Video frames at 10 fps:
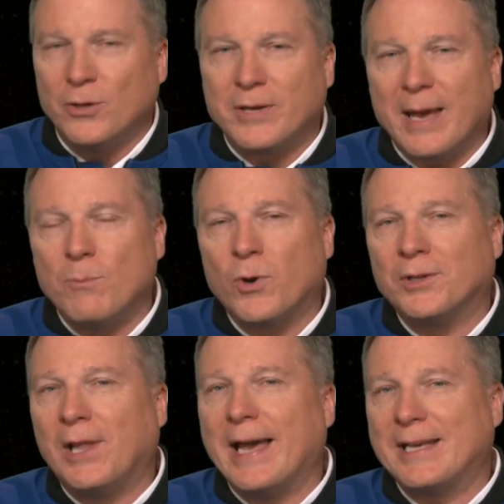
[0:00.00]
they'll get more
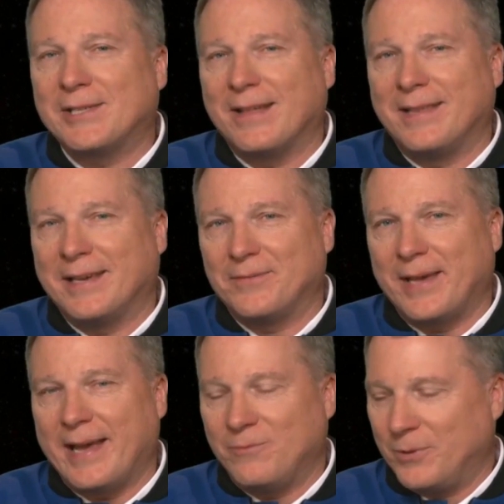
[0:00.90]
likes, I think, if
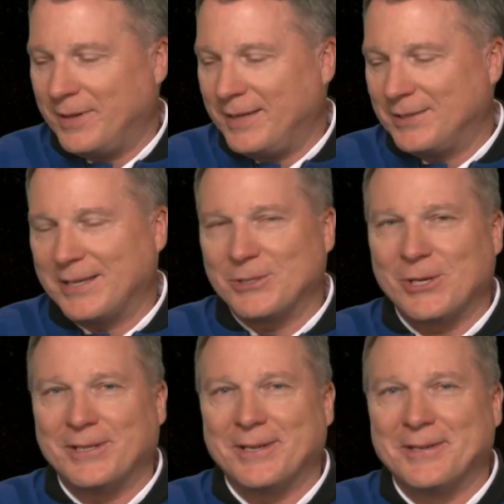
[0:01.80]
they have one of these things
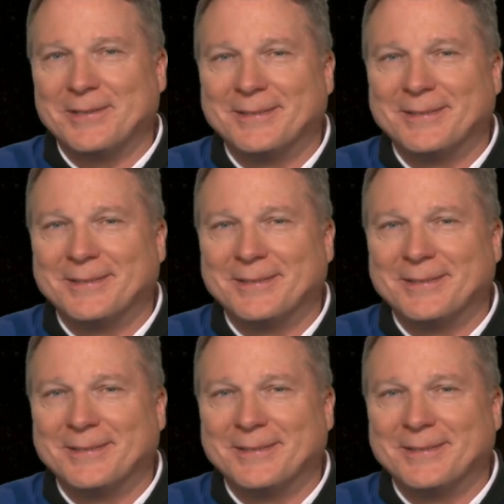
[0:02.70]
on there.